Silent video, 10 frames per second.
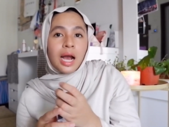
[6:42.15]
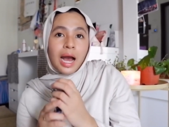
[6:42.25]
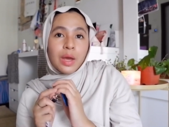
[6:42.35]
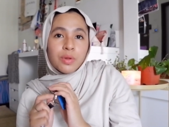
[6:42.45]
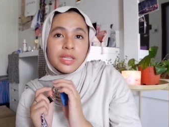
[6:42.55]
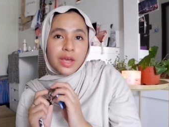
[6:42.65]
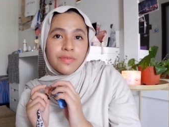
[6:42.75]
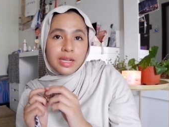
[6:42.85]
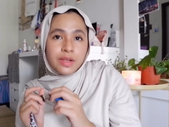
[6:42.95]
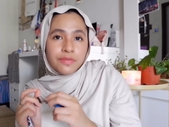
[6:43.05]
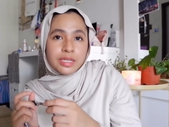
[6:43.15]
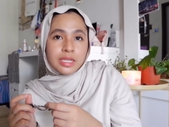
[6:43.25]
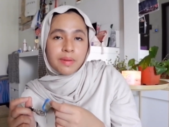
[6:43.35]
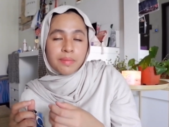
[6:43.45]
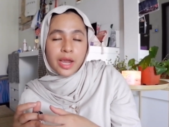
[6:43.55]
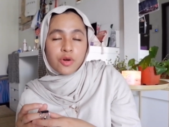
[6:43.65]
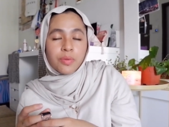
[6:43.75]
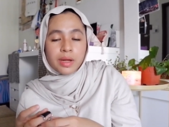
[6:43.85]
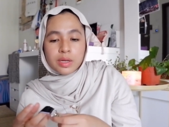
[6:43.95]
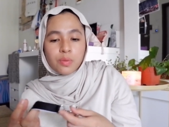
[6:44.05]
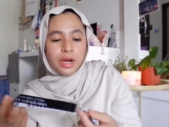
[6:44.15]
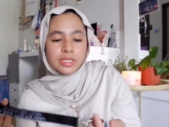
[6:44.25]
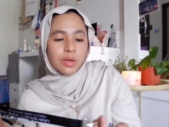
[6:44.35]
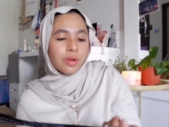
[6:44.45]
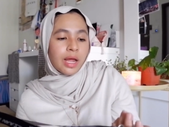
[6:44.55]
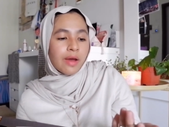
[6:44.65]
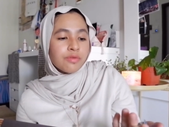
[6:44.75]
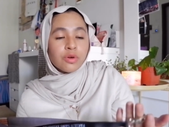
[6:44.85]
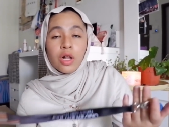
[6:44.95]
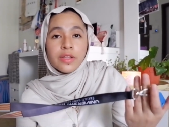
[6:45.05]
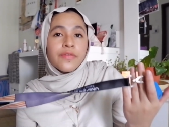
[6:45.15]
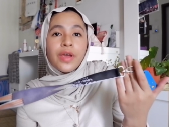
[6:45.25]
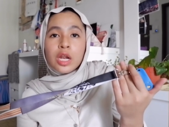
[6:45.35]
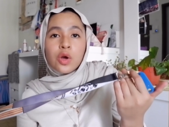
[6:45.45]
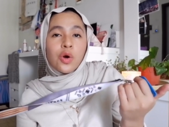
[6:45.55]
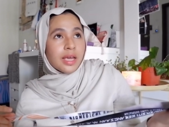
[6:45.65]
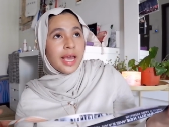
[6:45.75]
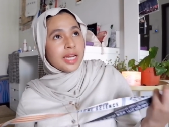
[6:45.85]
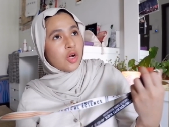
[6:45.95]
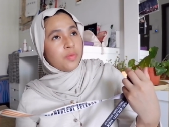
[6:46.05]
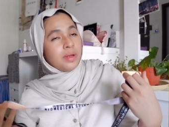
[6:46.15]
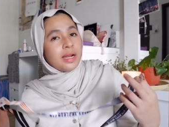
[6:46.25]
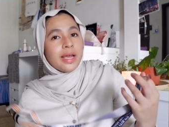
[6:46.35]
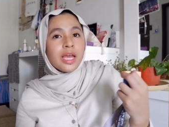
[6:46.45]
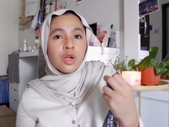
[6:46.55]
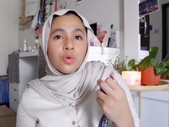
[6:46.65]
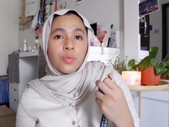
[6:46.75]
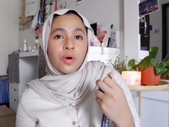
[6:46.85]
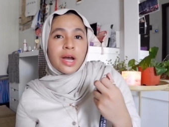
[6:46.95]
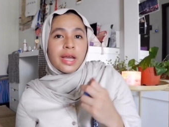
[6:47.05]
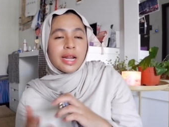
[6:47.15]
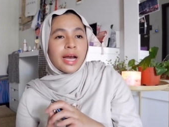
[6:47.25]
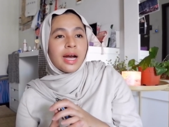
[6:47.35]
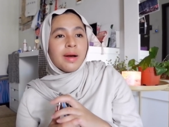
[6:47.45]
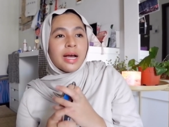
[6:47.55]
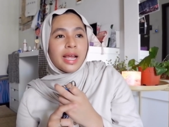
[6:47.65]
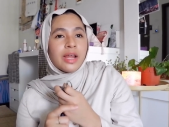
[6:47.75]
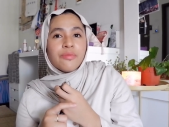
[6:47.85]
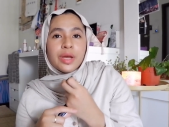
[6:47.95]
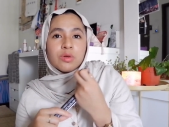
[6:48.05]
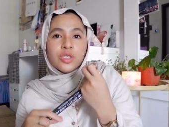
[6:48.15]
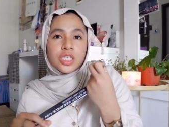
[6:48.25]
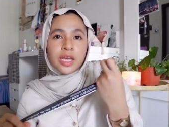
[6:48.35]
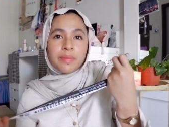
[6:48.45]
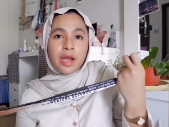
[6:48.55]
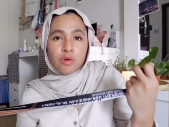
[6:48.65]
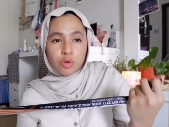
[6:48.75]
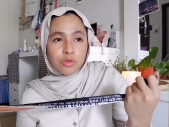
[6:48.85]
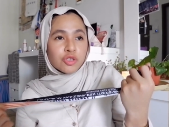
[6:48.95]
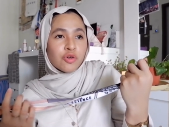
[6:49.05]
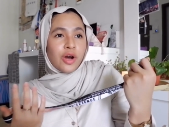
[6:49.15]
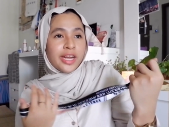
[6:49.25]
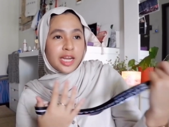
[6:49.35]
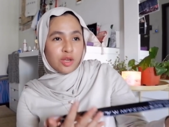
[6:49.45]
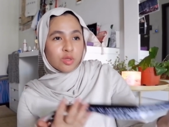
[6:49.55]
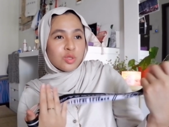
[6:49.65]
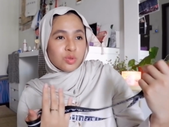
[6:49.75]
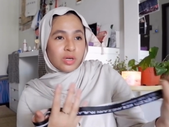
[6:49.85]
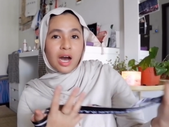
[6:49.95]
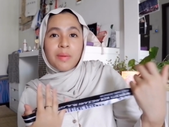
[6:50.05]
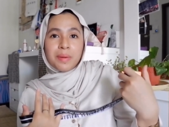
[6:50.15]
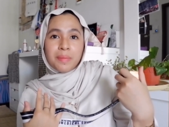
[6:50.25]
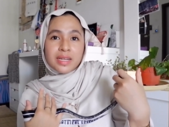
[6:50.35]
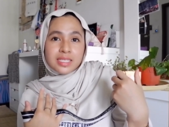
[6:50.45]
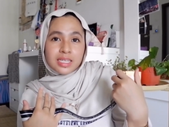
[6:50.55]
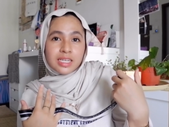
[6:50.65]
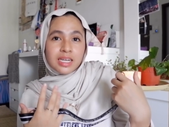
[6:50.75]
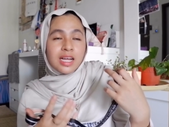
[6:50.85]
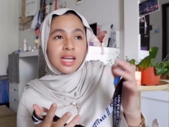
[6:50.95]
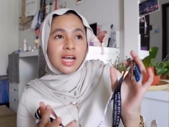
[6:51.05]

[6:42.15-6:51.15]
I will never leave this in my room, otherwise I will have to call the fellow and I'll be like, hello Puan, I left my kunci in my room, so I need you to come and pass the